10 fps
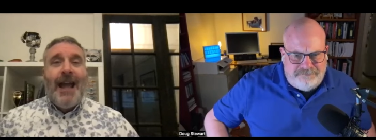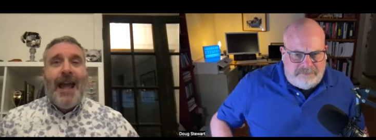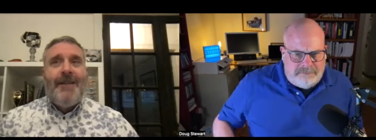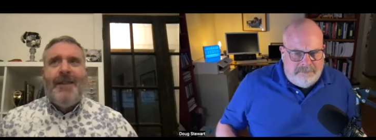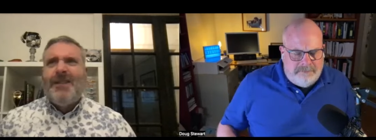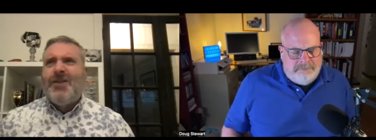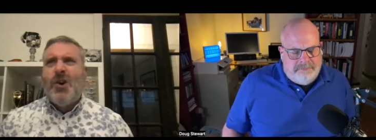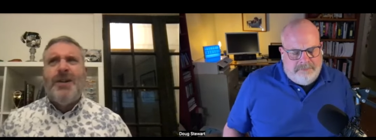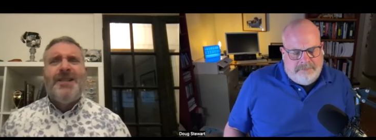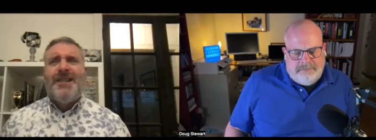Speaker 1: and the
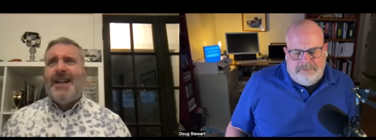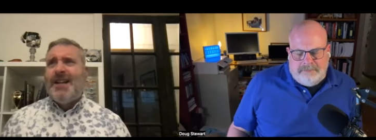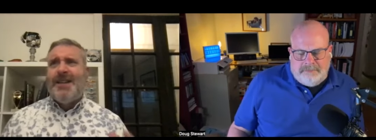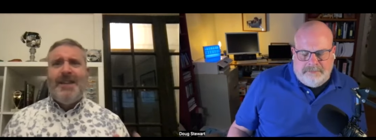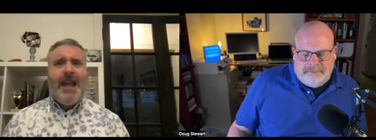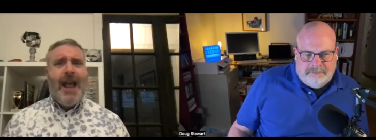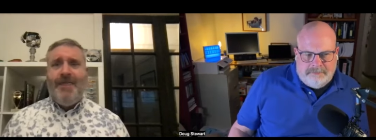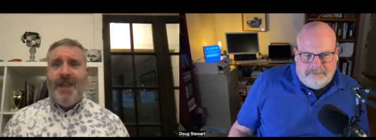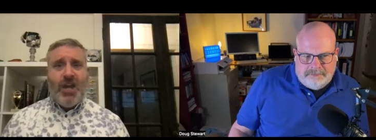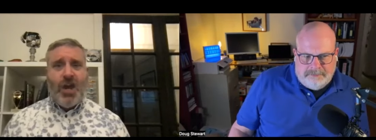turn signal thing and
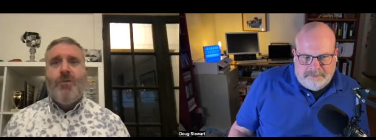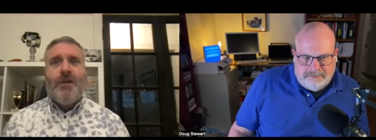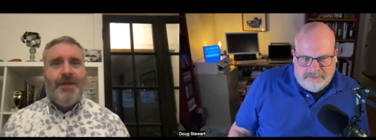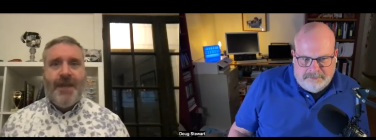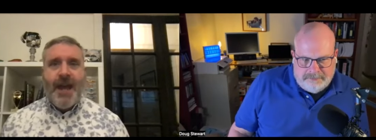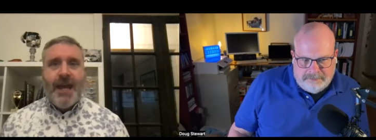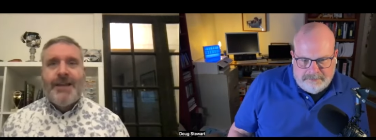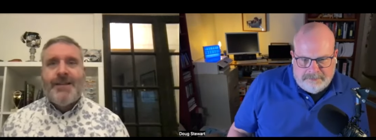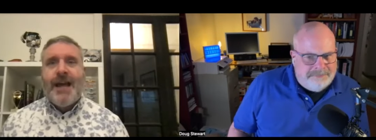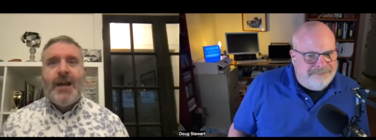the yoke thing.
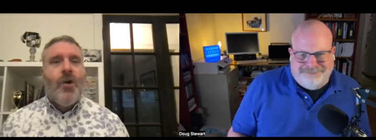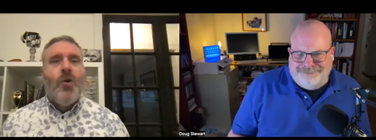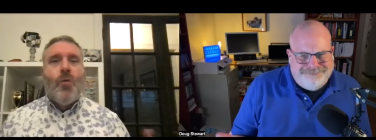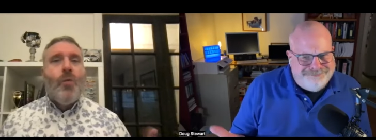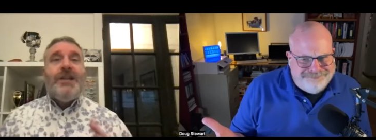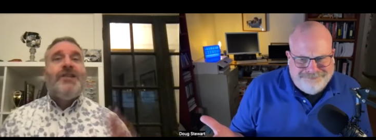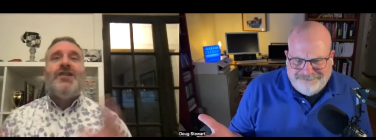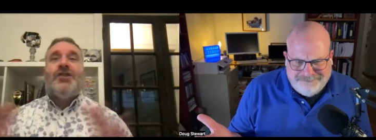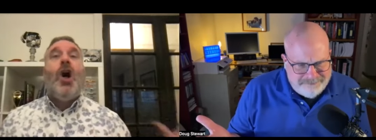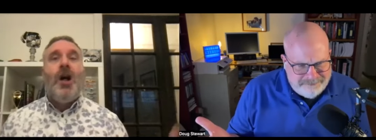It's like we
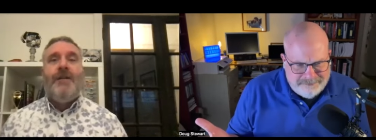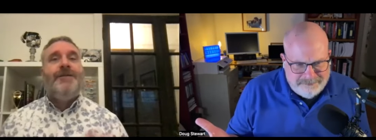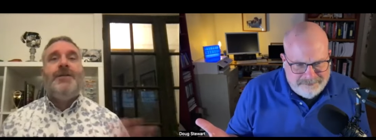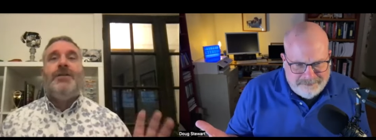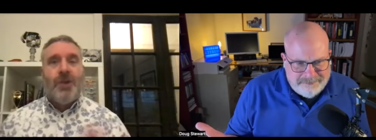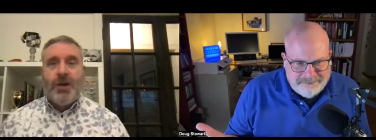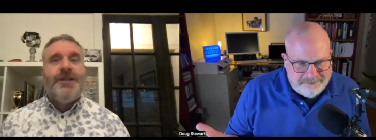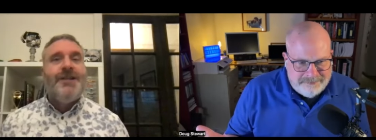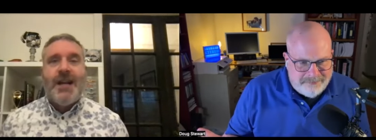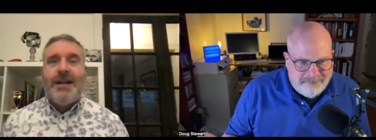solved turn
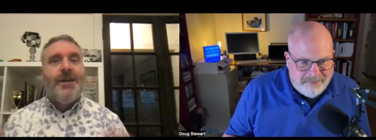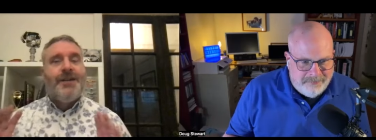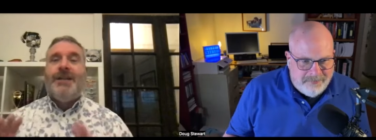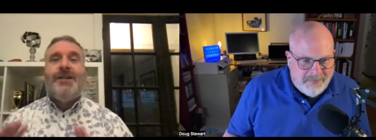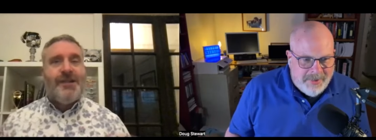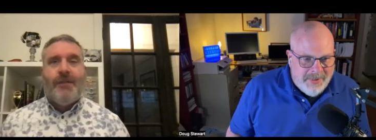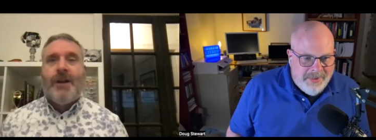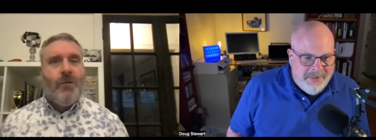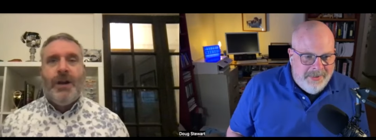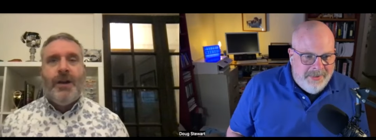signals and
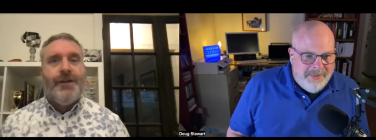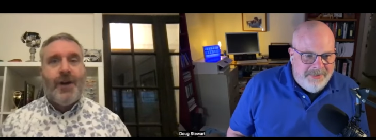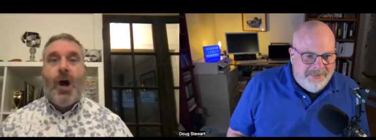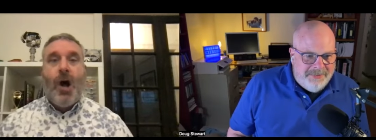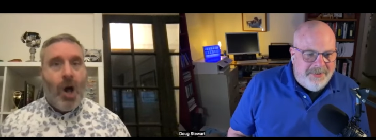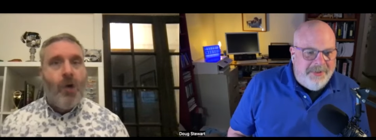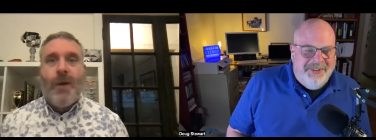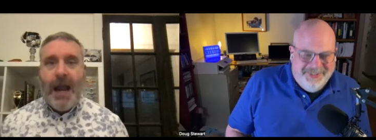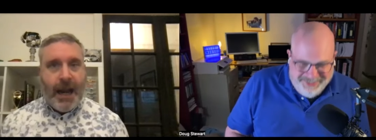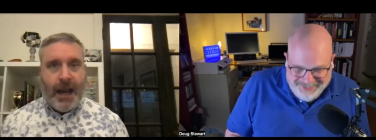steering wheels already.